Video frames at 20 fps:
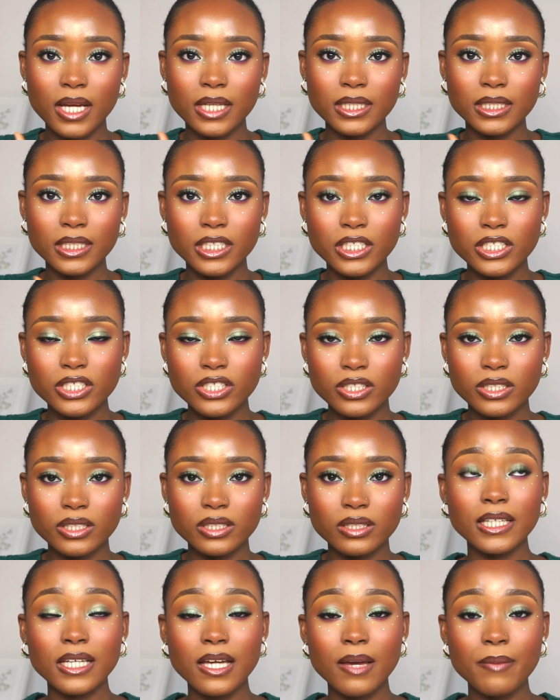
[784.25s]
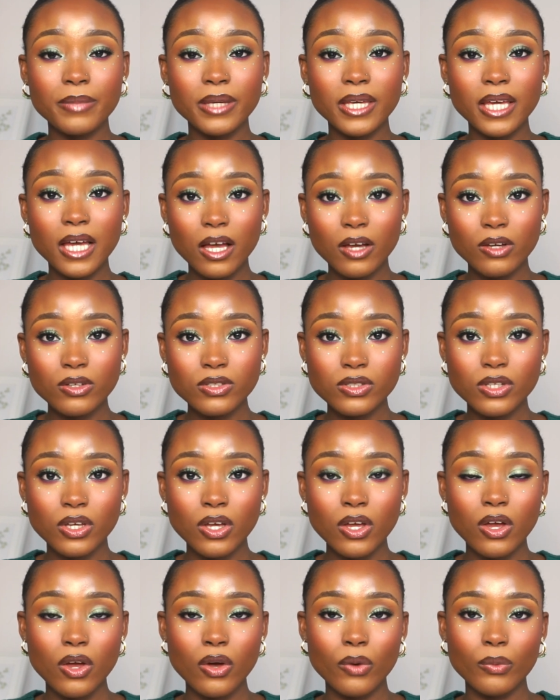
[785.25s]
and kitchen. It can be a house
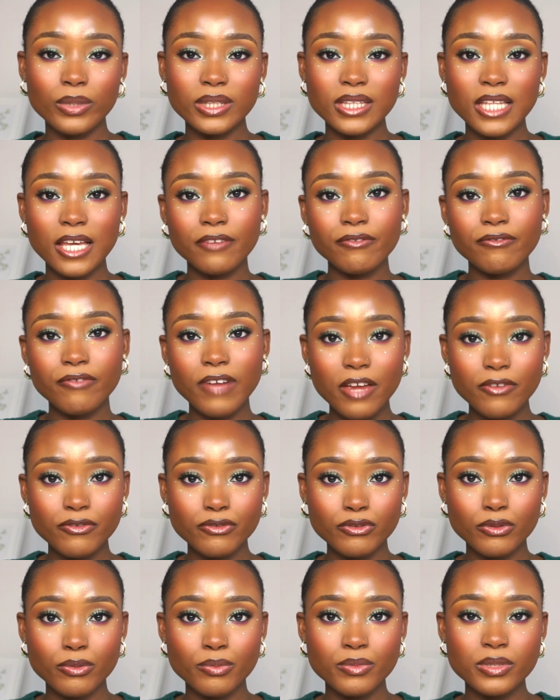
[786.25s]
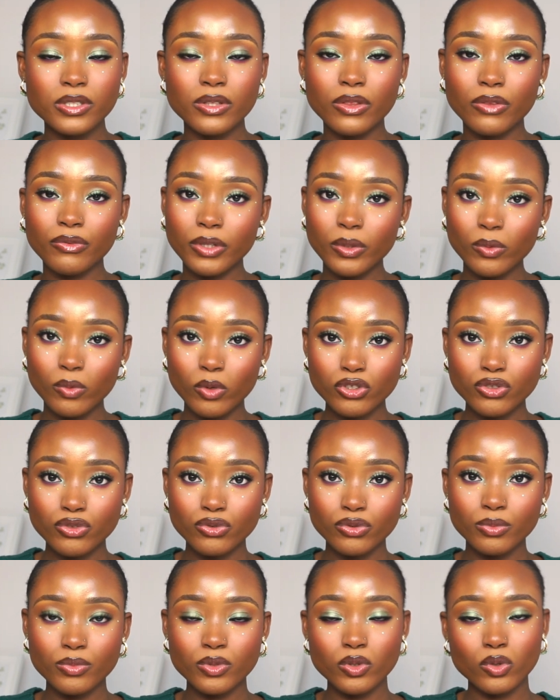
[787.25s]
with like 5 rooms, 3
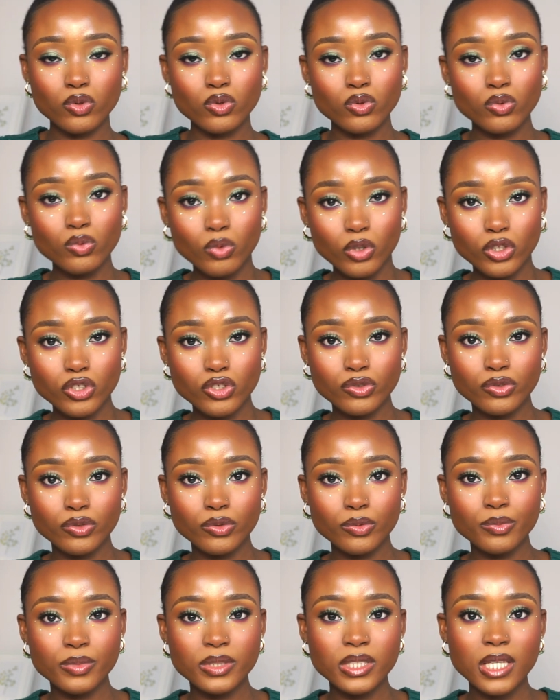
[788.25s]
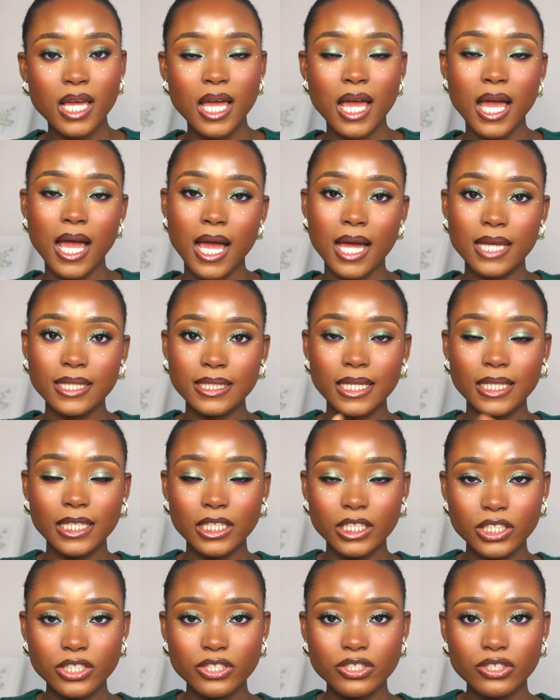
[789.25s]
washrooms, or 2 washrooms, and like
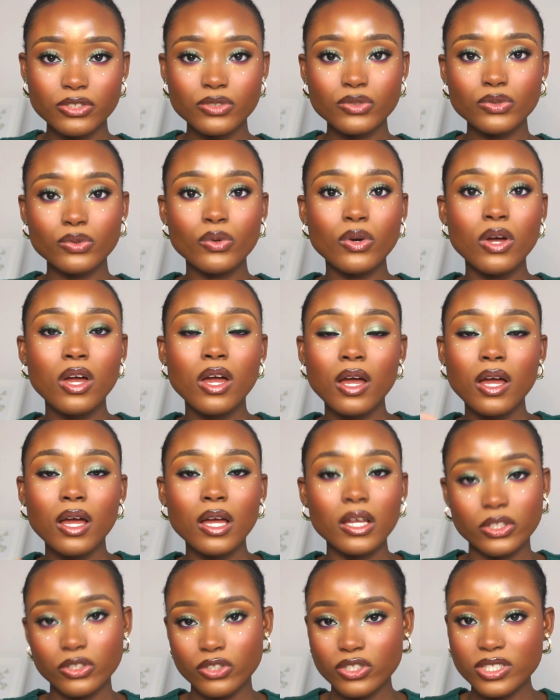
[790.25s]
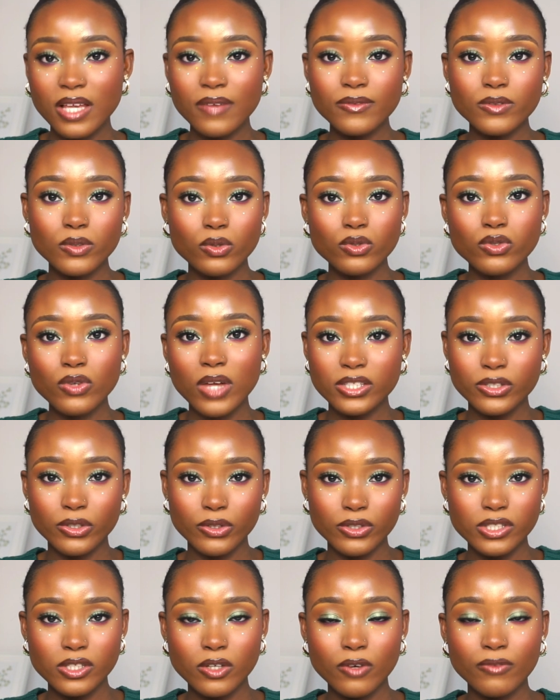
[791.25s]
a kitchen. So you just have to also ask
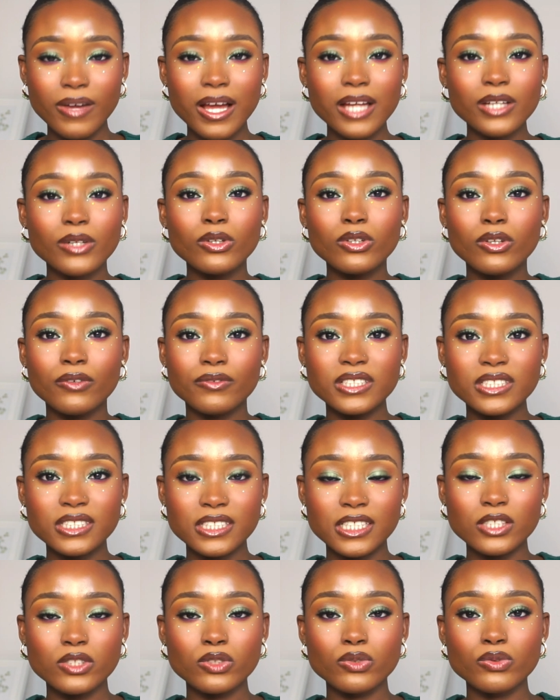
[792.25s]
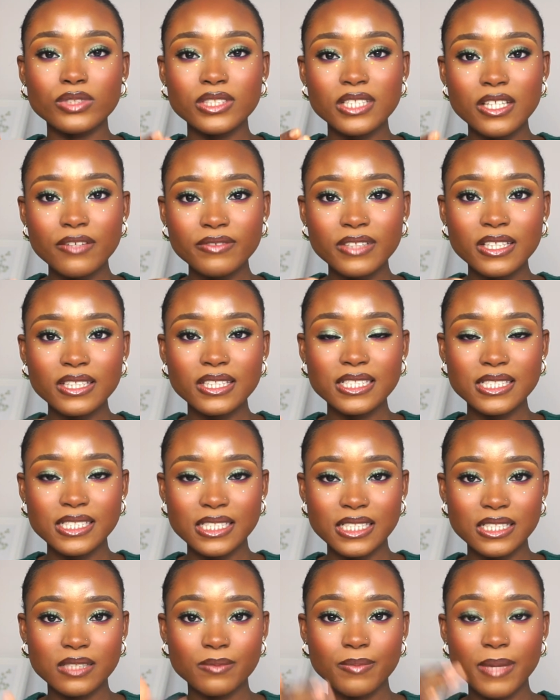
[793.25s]
yourself. And all of these things, you definitely
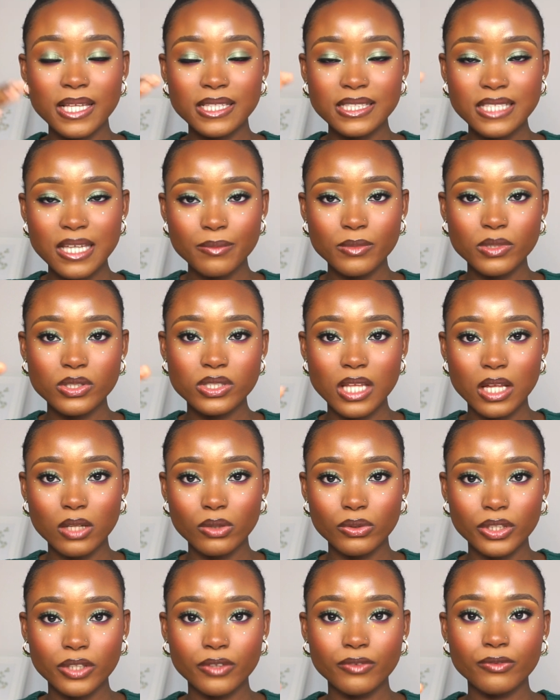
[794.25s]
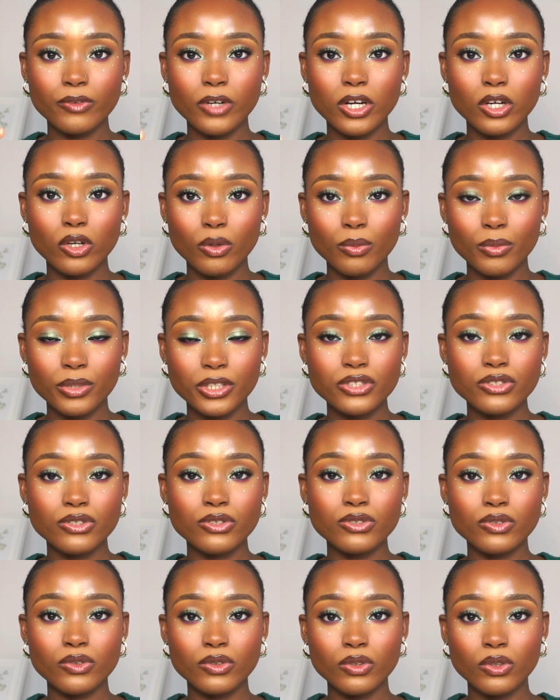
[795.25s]
see it by the time you start looking for
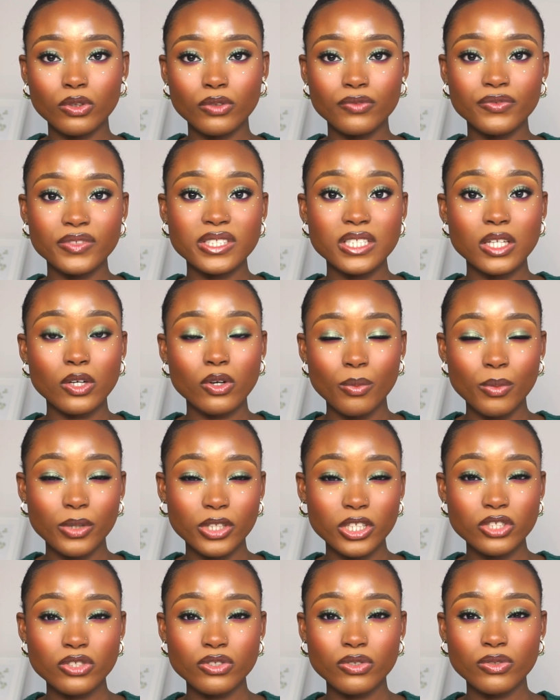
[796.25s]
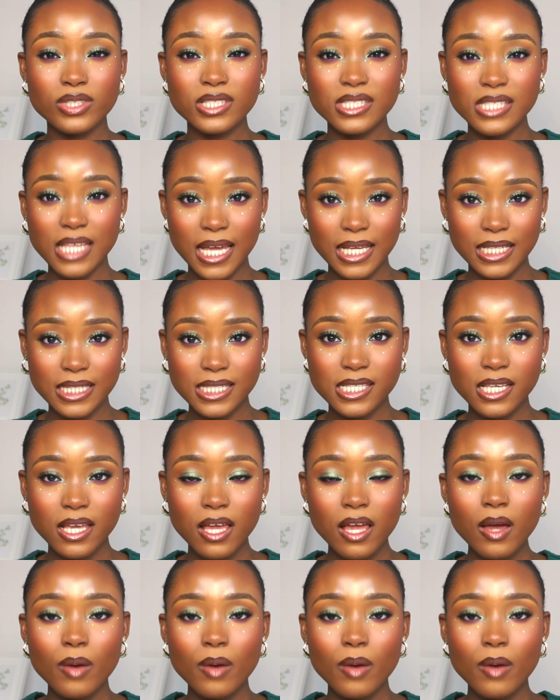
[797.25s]
accommodations on all of these accommodation sites.